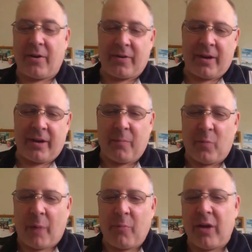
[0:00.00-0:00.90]
You know,
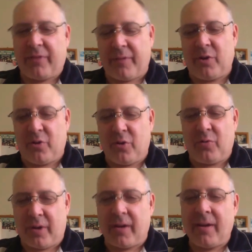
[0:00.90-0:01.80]
I'm relatively
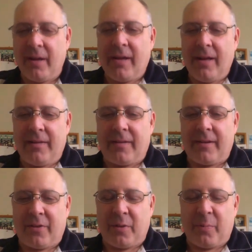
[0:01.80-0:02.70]
new to
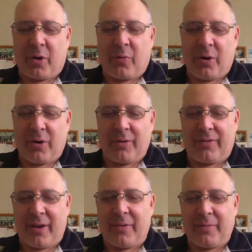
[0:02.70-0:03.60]
the book world,
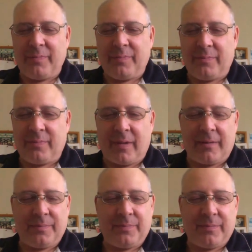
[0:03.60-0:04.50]
so
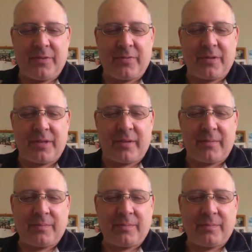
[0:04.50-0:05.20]
yeah, interesting.